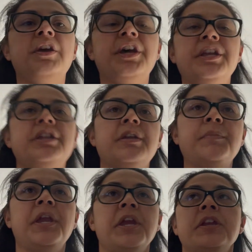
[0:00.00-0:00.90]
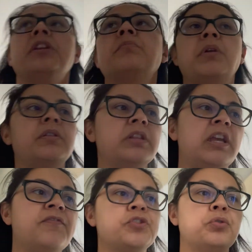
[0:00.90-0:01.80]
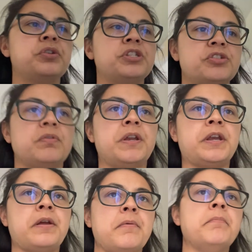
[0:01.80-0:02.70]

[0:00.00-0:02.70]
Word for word: I am hating my life choices right now.